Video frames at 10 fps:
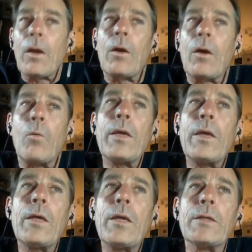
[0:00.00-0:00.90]

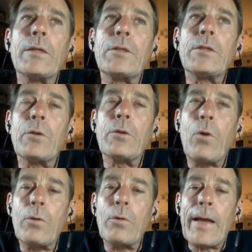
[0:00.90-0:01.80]
We continue to
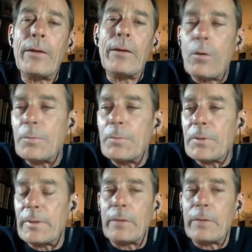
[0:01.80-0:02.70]
hold out hopes
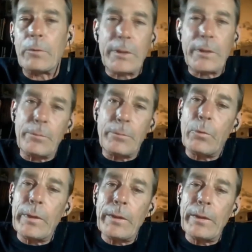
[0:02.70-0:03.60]
and then we're
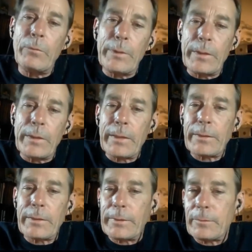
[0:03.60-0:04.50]
disappointed when the next